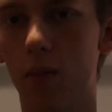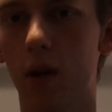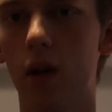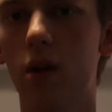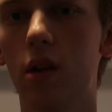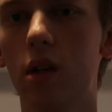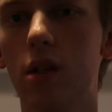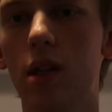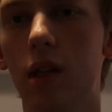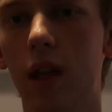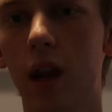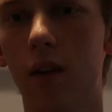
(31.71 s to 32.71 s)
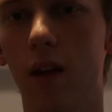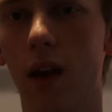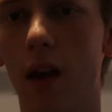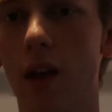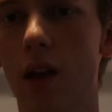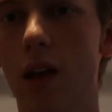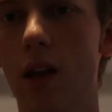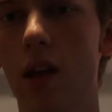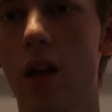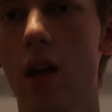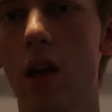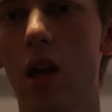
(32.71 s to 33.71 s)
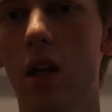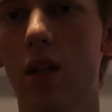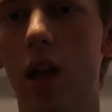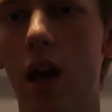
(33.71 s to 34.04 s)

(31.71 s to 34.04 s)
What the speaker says: But you can see it kind of like, just